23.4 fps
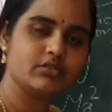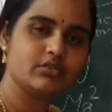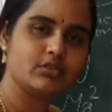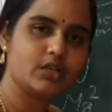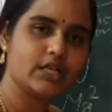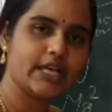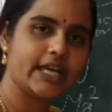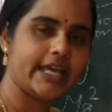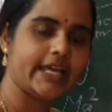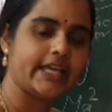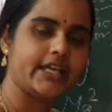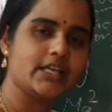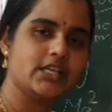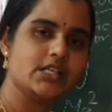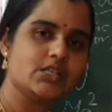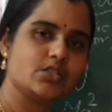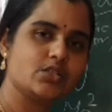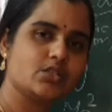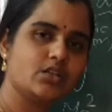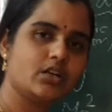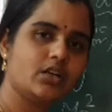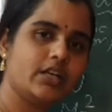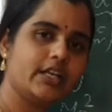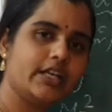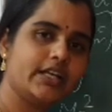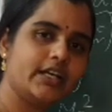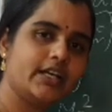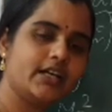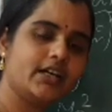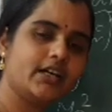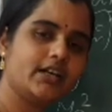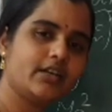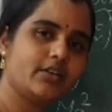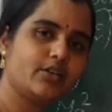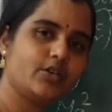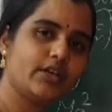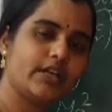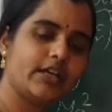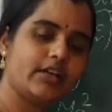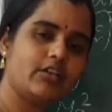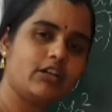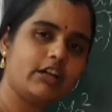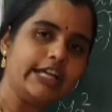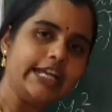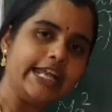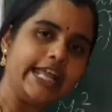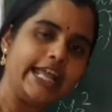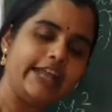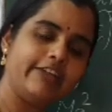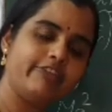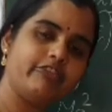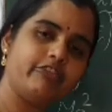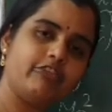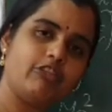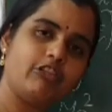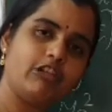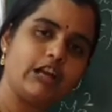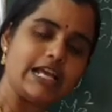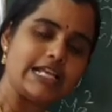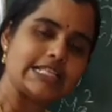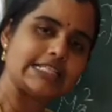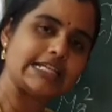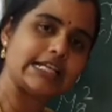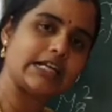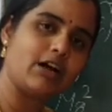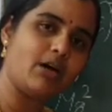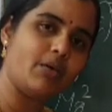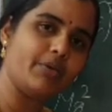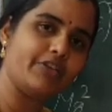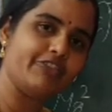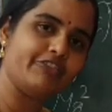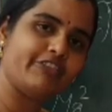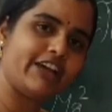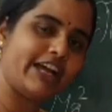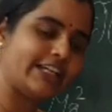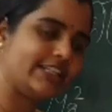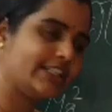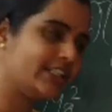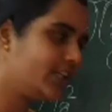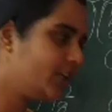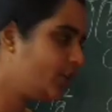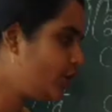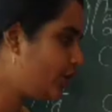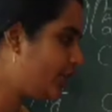Okay. So here you cannot take 4 as a common factor.